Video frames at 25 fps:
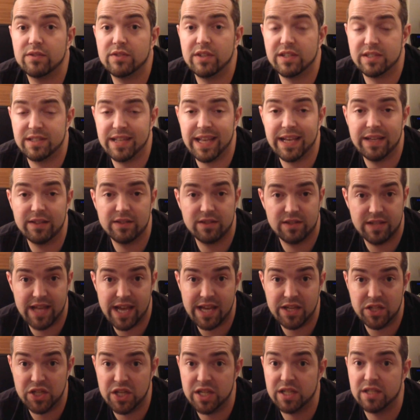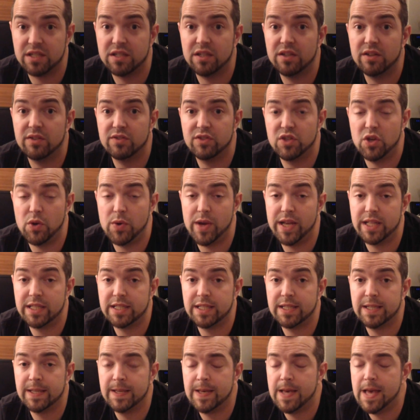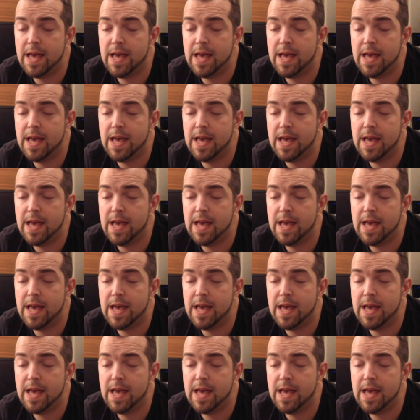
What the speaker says: distinct stages to it.